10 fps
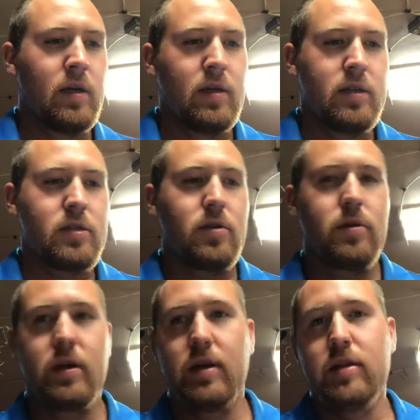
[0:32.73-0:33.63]
So
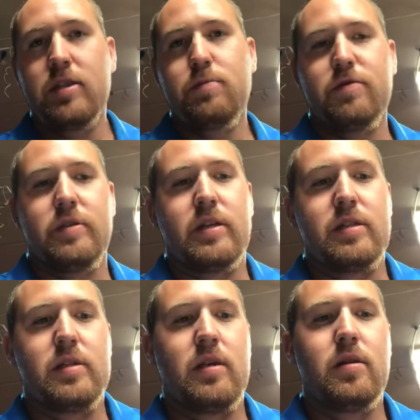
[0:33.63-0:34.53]
an ILS
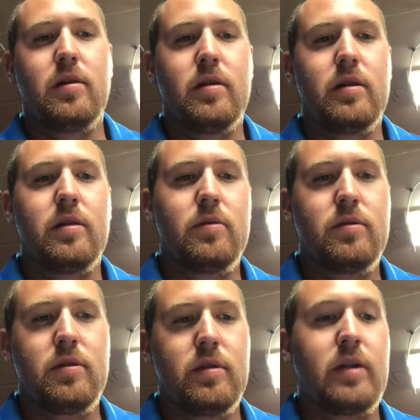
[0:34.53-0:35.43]

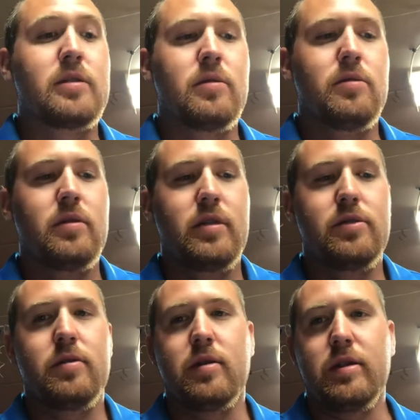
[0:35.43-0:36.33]
has a localizer
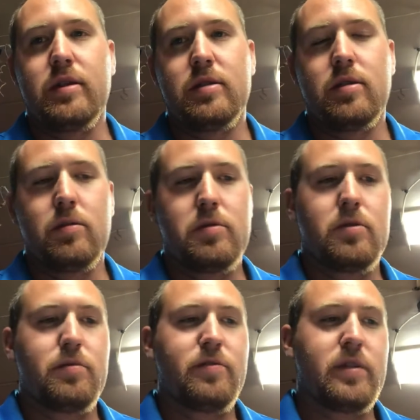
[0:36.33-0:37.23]
and a glide slope, so it
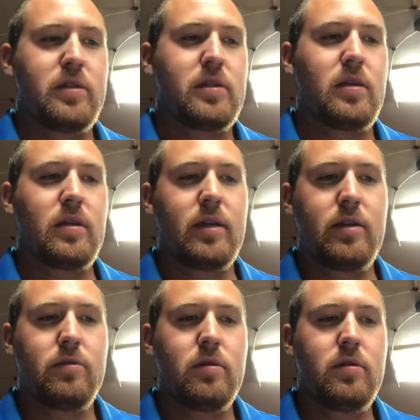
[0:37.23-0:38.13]
provides
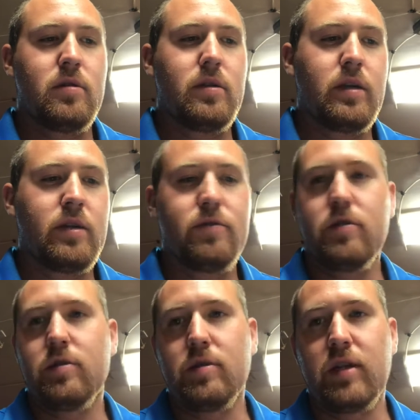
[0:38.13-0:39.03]
lateral and
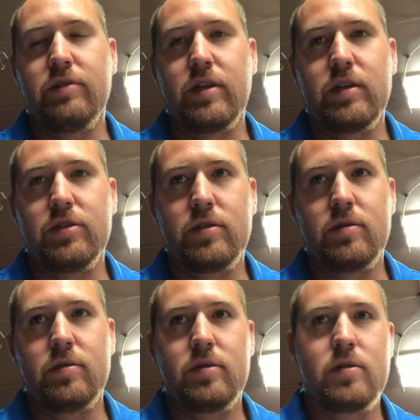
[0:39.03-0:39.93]
vertical navigation.
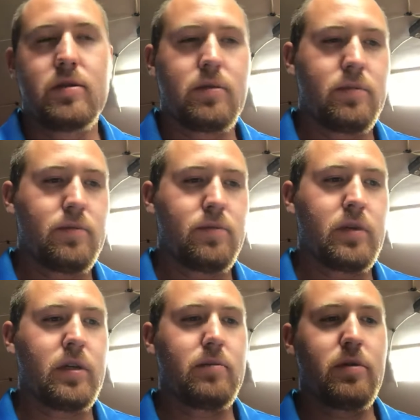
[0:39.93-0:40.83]
So we're
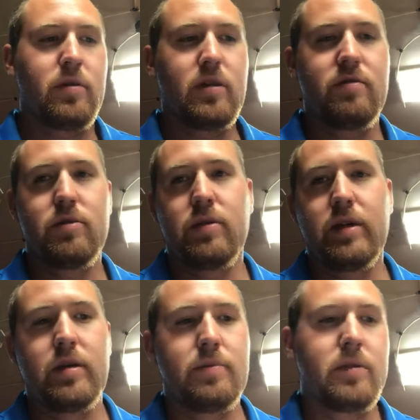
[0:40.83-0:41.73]
getting both left to right
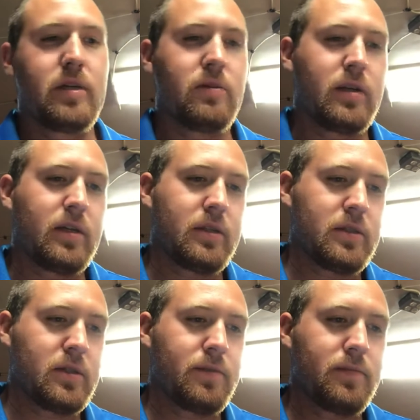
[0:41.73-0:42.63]
and up and down
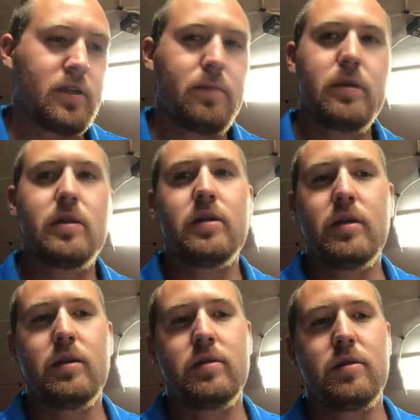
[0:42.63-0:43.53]
guidance. Typically,
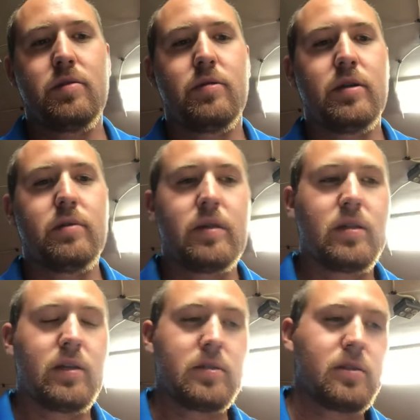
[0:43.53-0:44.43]
it's a 3-degree
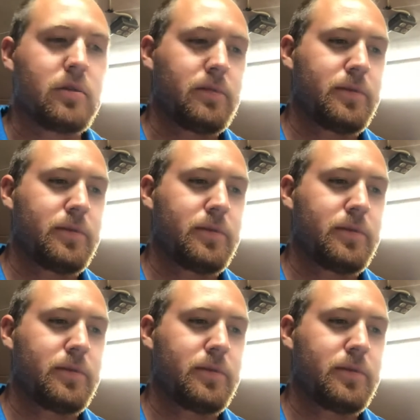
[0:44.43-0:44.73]
glide slope.